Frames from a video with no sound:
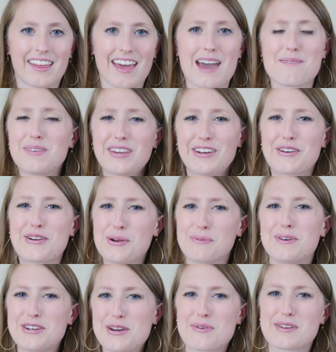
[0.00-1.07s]
I mean, who
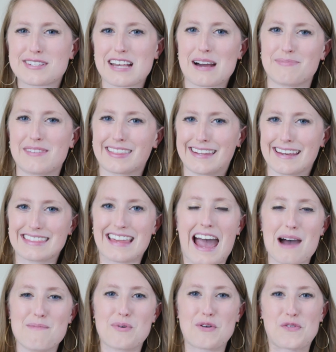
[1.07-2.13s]
would notice something like
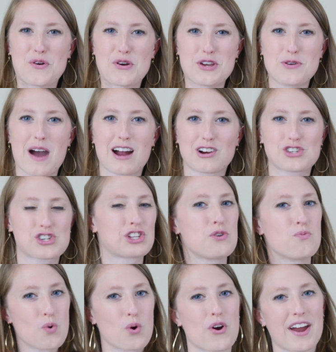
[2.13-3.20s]
that before you actually
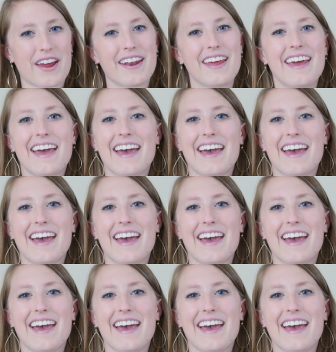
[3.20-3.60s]
wore it?